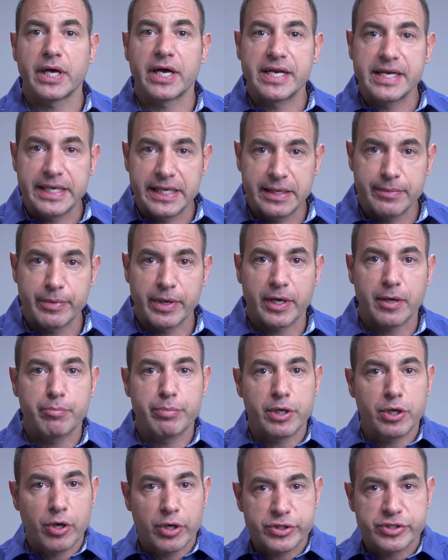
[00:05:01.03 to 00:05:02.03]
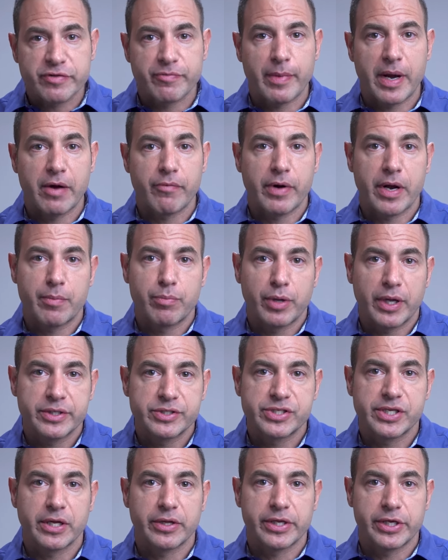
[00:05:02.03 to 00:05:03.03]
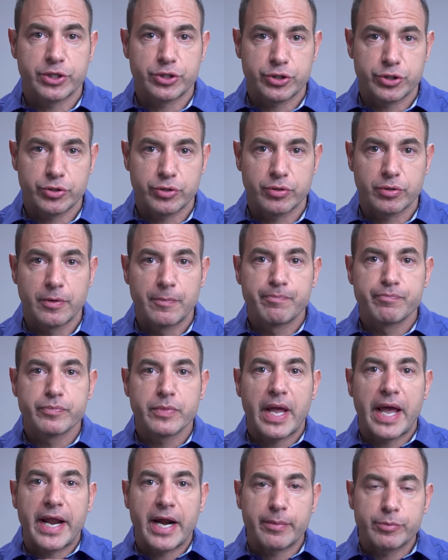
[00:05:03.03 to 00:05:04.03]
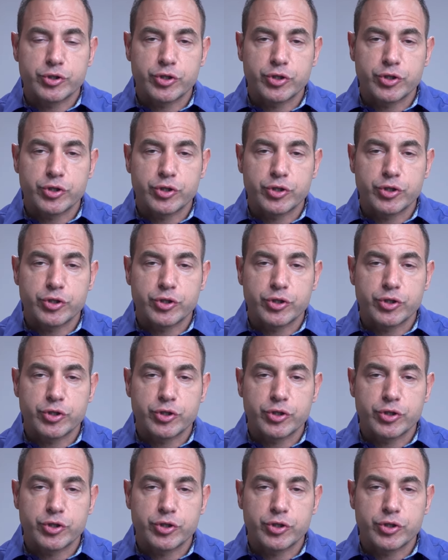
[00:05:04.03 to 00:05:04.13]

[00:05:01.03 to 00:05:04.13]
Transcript: anemic because of my red blood cell issue, and I'm